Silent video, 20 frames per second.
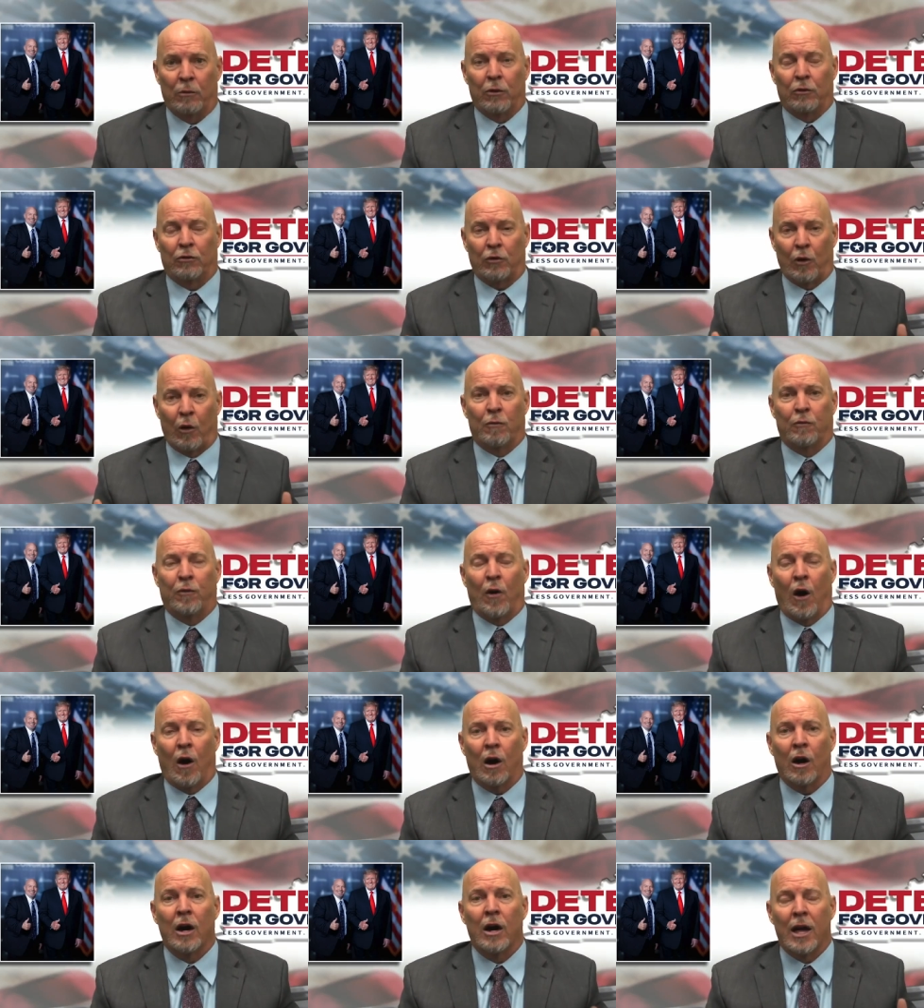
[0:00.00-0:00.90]
so
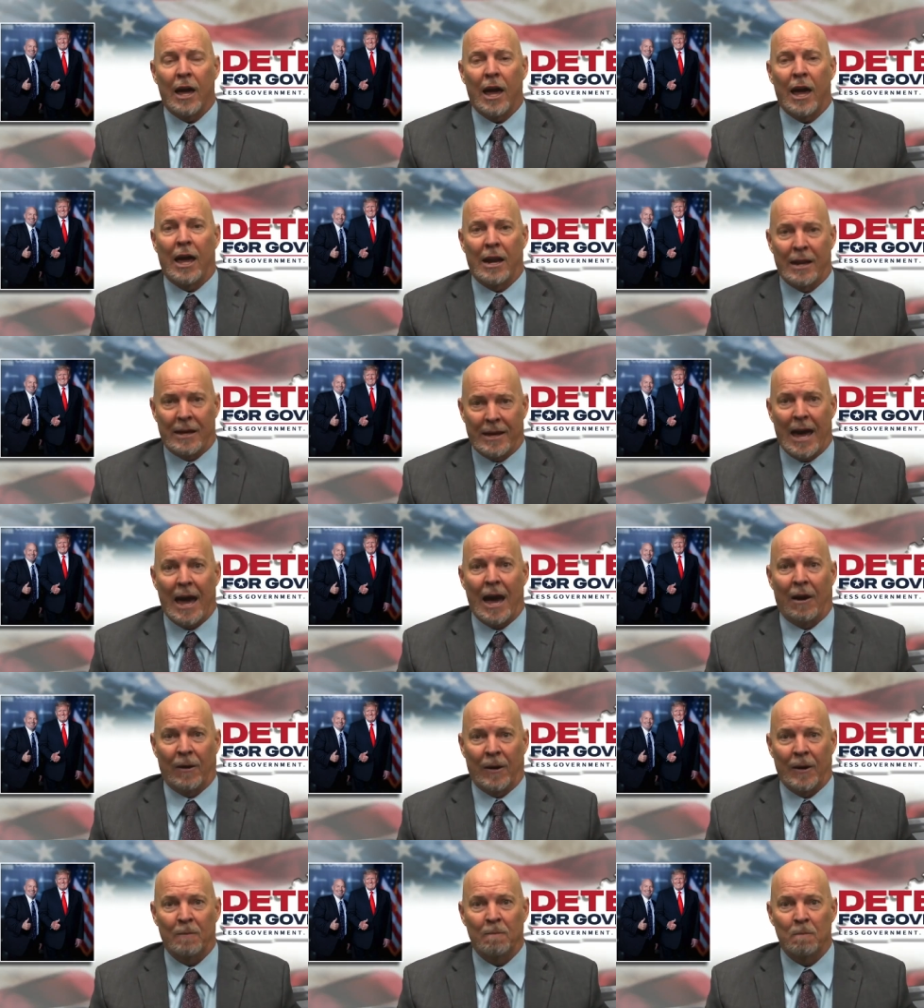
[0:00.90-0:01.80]
far and
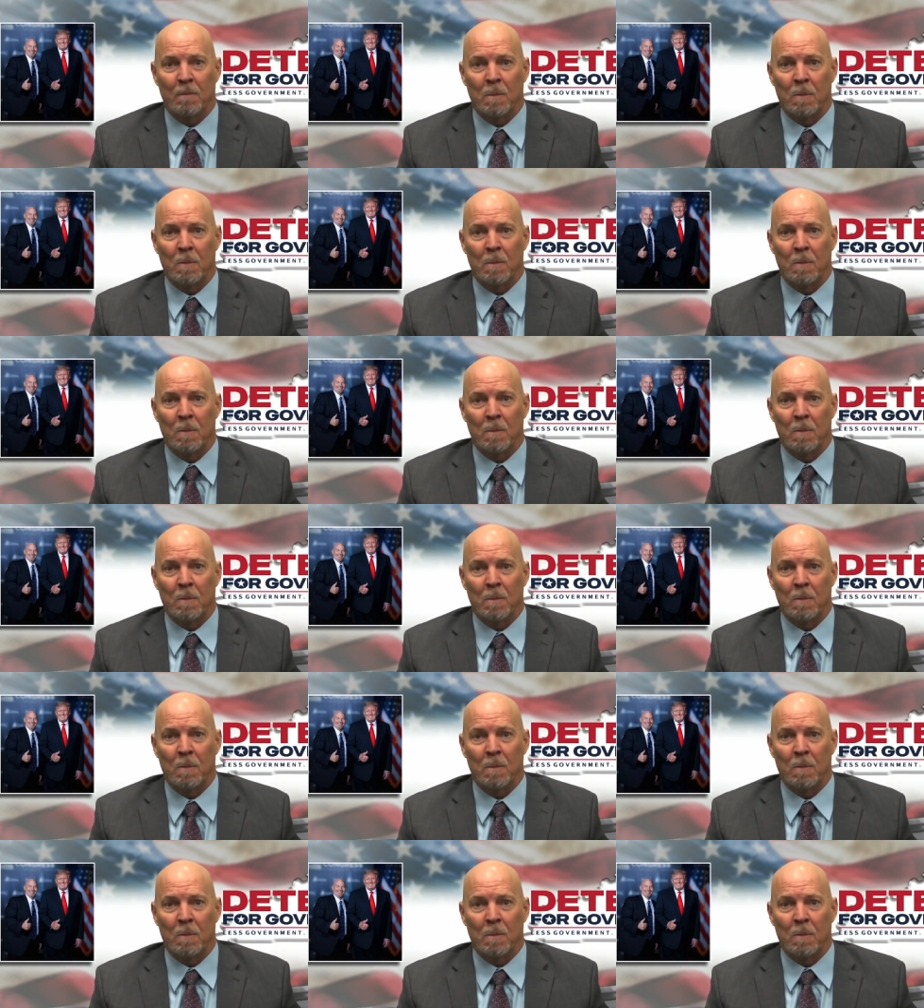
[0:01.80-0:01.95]
counting.